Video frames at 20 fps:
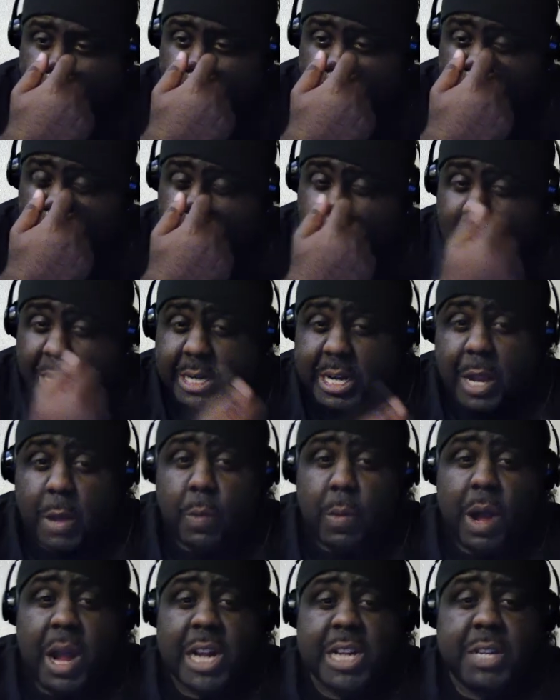As y'all
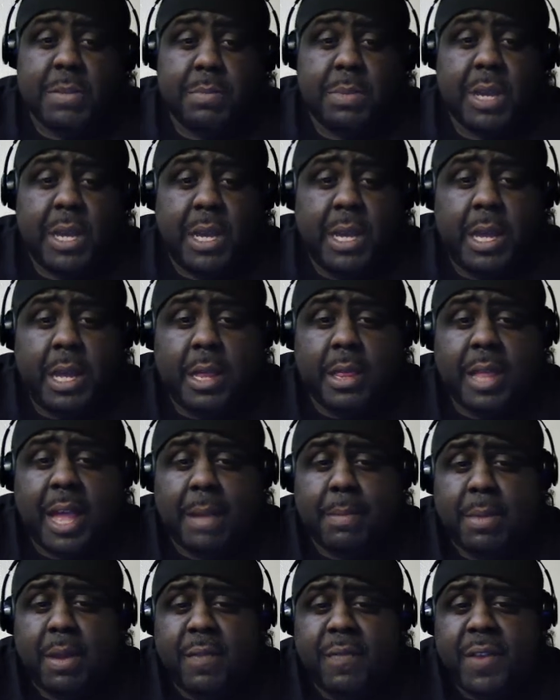watch me, like my
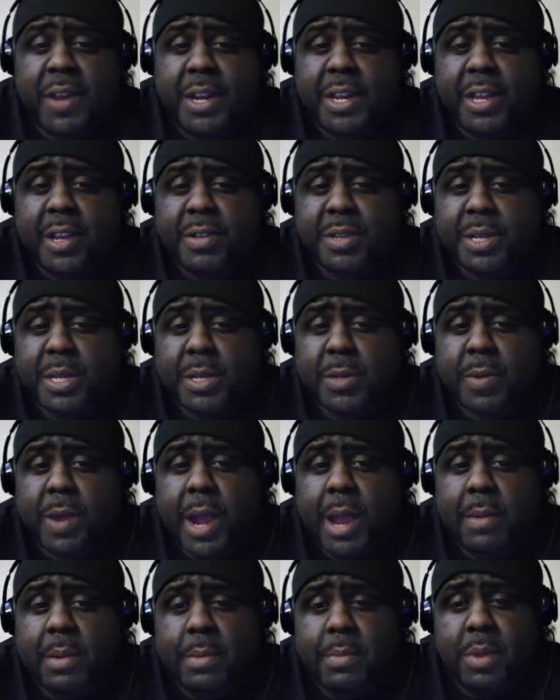video, subscribe
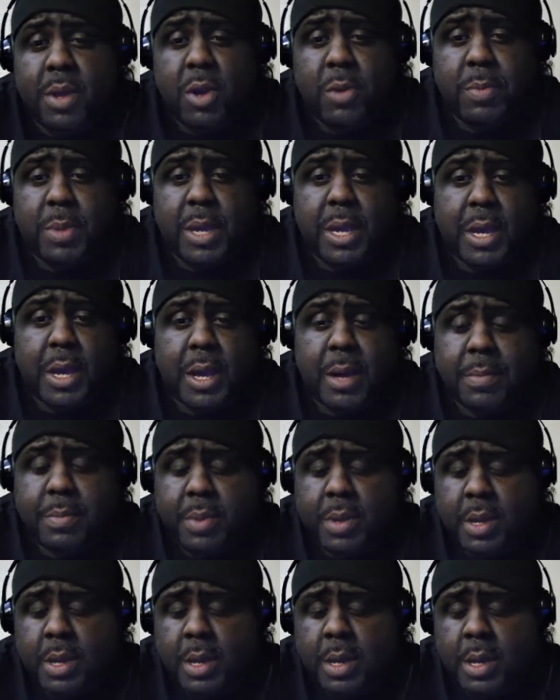and build me up.
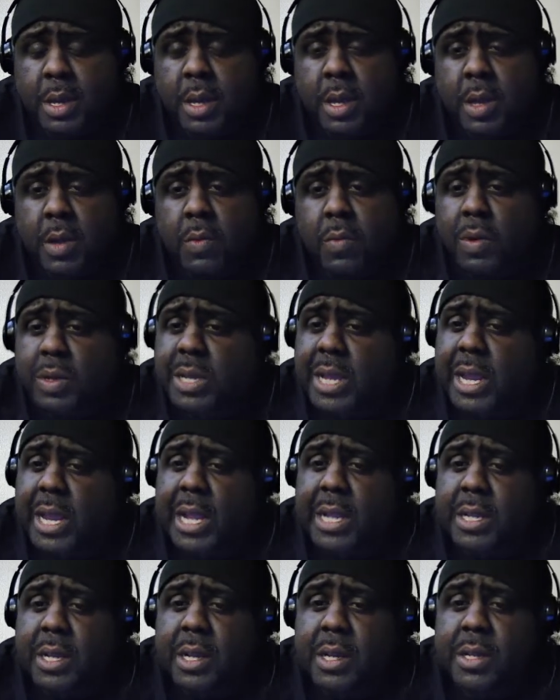Once I get
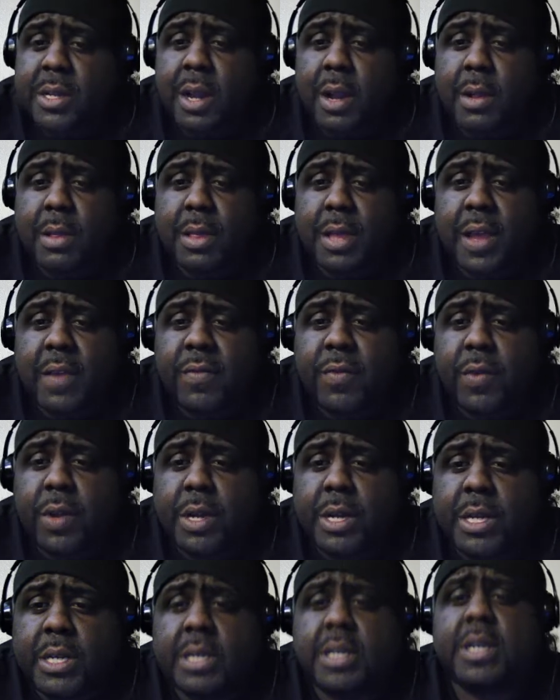to a certain level in this
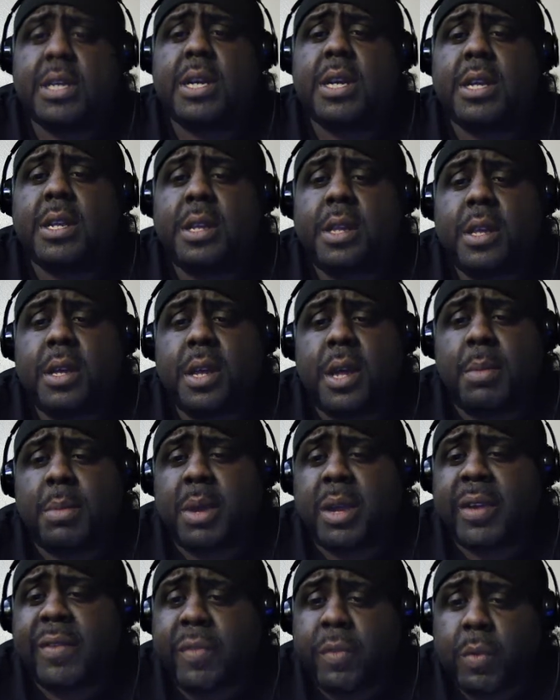shit, I'm gonna
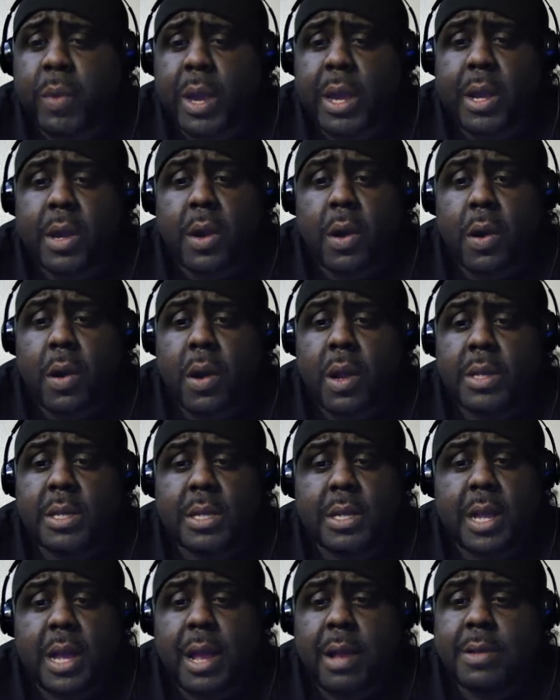give away cars and
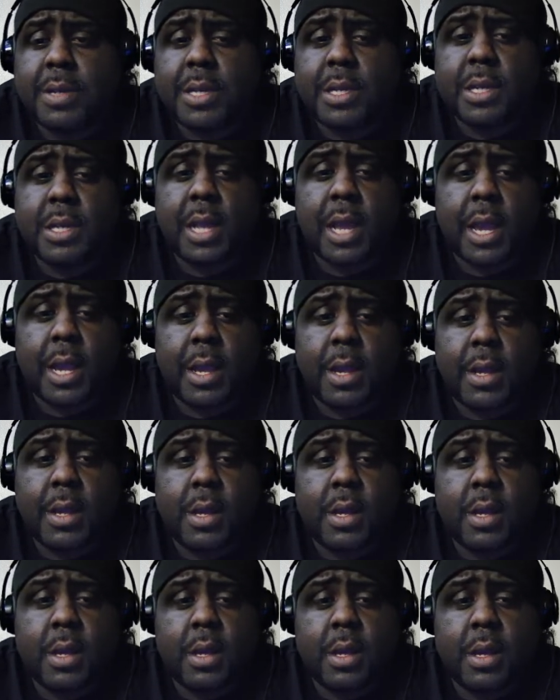houses, like,
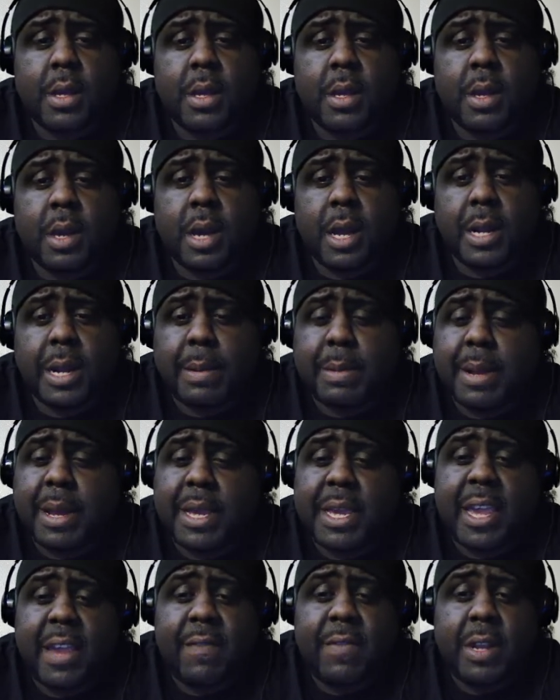and I'm not
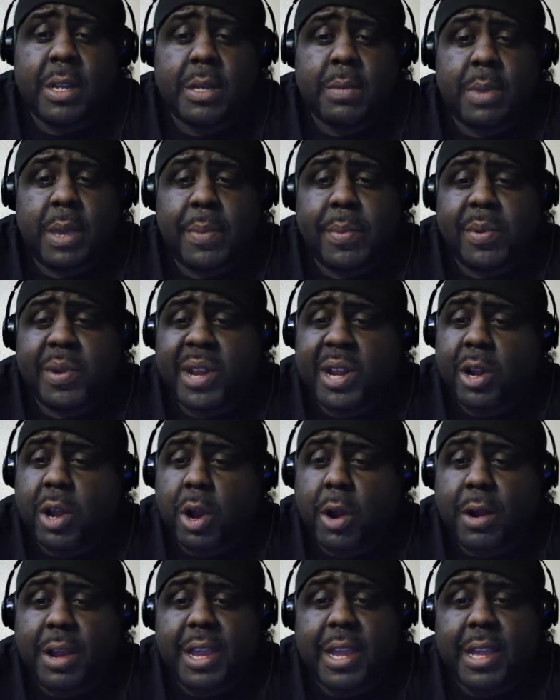giving it to people that
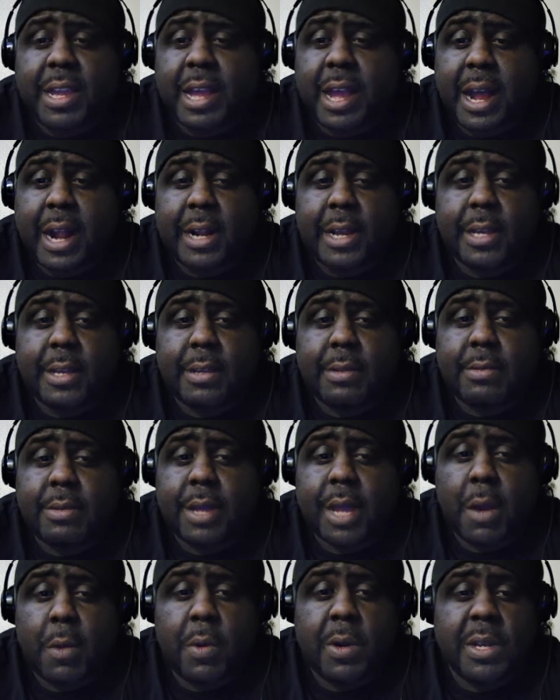already got it. I
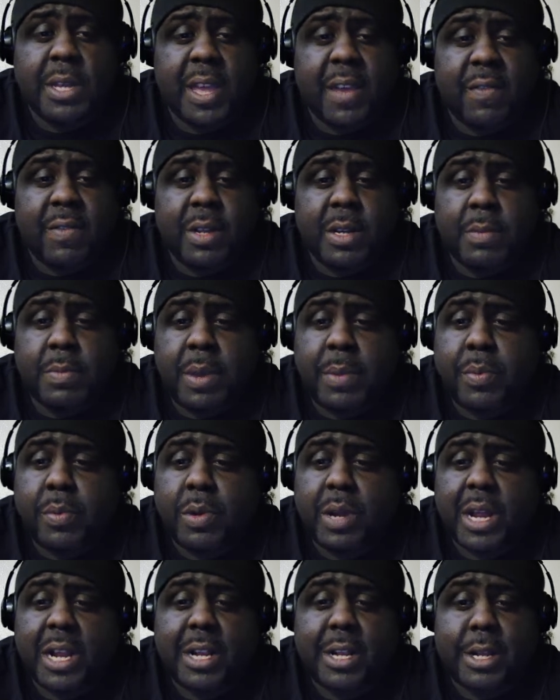want to give it to the people that
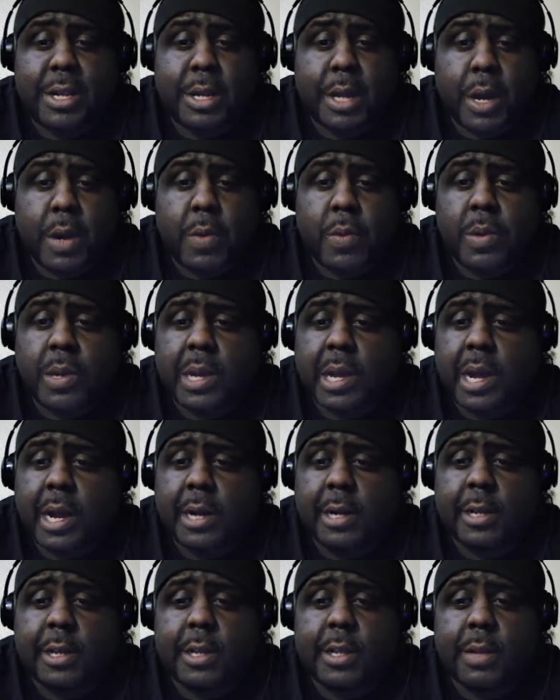don't got
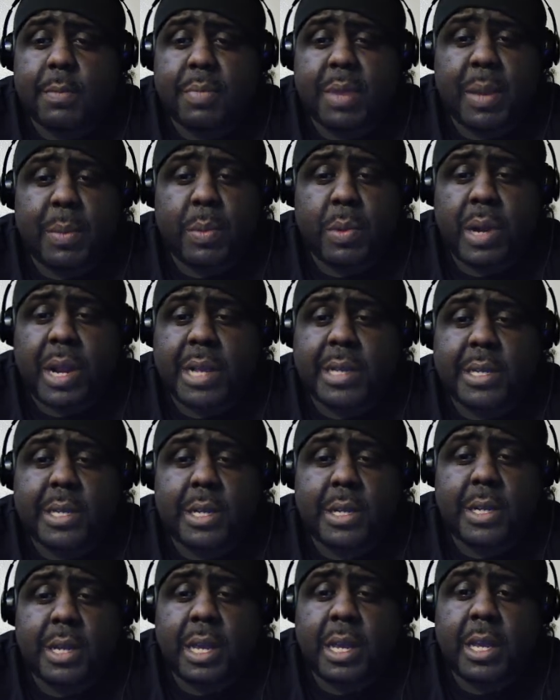it, the people that's in
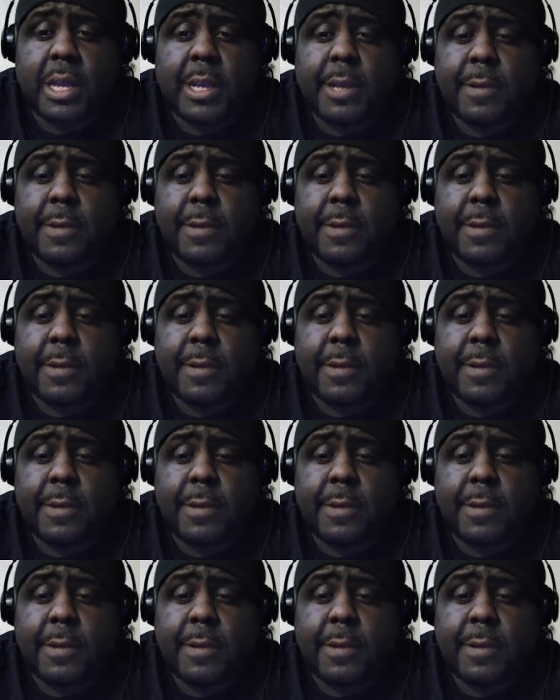need.